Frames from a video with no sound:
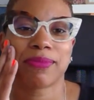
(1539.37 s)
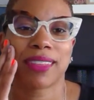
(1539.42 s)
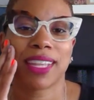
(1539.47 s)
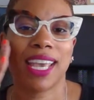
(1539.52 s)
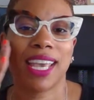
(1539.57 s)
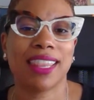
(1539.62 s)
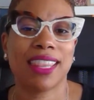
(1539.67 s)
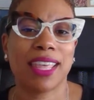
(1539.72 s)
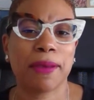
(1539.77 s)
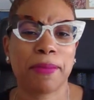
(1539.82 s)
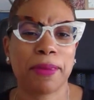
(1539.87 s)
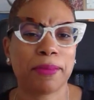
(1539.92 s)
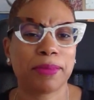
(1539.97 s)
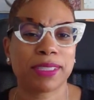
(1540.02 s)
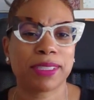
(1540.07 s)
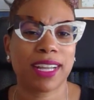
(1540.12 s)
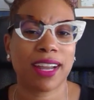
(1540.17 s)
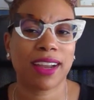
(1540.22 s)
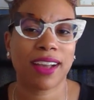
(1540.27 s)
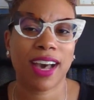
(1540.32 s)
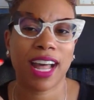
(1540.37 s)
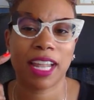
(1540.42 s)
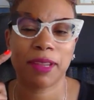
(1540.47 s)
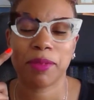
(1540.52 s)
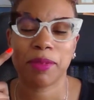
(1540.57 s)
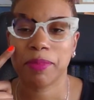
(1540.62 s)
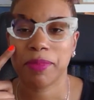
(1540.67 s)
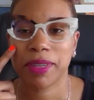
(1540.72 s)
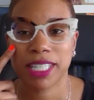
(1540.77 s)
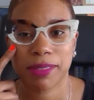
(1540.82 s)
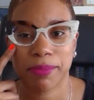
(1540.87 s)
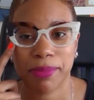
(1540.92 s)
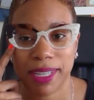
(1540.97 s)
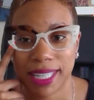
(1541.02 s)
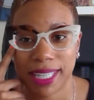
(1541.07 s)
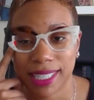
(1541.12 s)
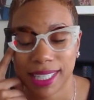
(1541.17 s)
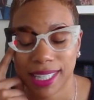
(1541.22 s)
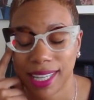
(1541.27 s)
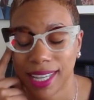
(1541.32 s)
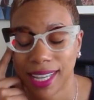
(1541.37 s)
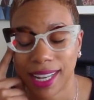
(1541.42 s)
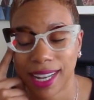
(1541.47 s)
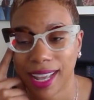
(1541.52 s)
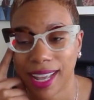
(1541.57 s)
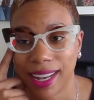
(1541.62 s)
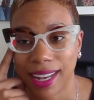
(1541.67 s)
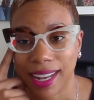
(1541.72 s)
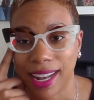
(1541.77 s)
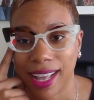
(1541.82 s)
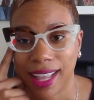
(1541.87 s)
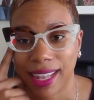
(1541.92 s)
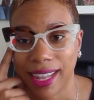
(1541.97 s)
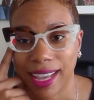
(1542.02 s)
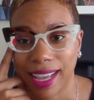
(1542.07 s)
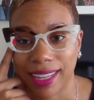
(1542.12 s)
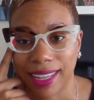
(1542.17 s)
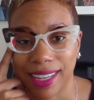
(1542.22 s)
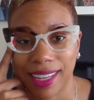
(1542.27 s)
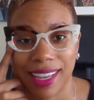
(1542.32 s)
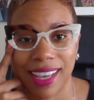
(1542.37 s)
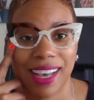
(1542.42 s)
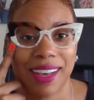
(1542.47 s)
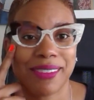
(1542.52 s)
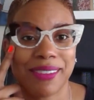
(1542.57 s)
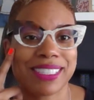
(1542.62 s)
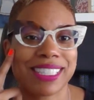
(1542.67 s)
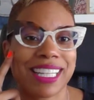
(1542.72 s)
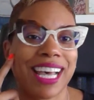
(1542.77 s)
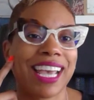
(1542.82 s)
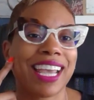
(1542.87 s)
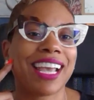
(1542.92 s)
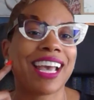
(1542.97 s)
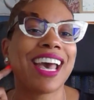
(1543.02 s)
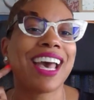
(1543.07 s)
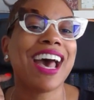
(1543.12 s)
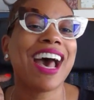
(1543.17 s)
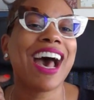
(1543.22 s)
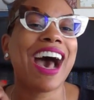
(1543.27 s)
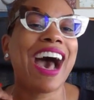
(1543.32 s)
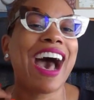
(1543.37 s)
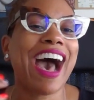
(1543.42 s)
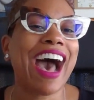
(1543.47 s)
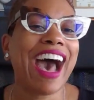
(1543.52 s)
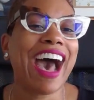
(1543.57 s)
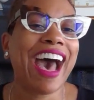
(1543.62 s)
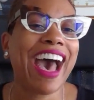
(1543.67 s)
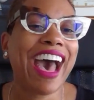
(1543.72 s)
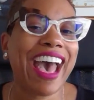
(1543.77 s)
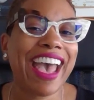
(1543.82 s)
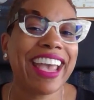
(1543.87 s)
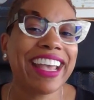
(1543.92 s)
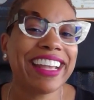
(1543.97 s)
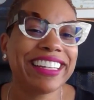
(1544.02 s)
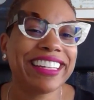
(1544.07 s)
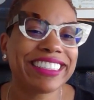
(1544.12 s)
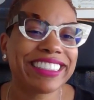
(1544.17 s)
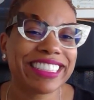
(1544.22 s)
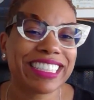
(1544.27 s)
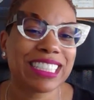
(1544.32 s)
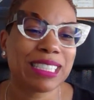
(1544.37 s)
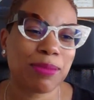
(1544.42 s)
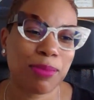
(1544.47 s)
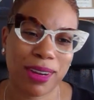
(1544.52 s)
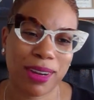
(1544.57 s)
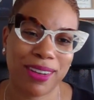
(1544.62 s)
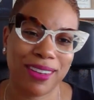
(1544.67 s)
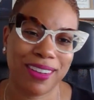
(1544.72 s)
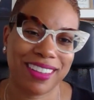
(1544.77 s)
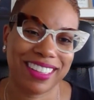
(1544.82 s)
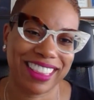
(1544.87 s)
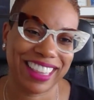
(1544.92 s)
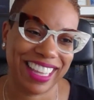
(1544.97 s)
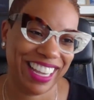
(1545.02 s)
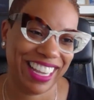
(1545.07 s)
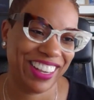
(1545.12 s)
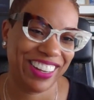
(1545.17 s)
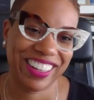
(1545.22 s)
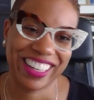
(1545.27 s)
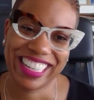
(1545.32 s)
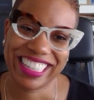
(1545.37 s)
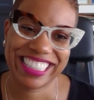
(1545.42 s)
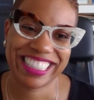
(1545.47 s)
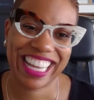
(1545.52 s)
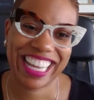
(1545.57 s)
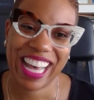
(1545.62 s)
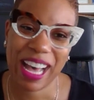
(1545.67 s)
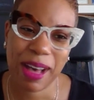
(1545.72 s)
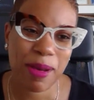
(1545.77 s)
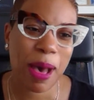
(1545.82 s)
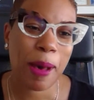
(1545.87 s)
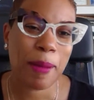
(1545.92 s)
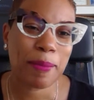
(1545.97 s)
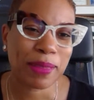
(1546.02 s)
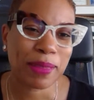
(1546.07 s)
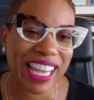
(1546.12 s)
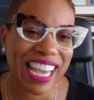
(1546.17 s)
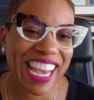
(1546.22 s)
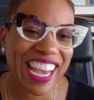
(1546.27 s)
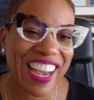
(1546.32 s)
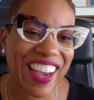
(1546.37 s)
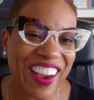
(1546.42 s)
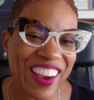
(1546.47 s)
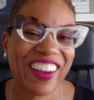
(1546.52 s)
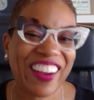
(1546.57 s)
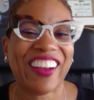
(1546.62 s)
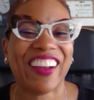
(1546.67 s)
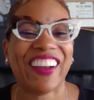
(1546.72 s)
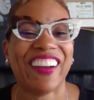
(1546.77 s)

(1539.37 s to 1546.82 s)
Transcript: And then people started calling me Miss BT, and I did not like it. I was like, I just work there. That's how I'm there.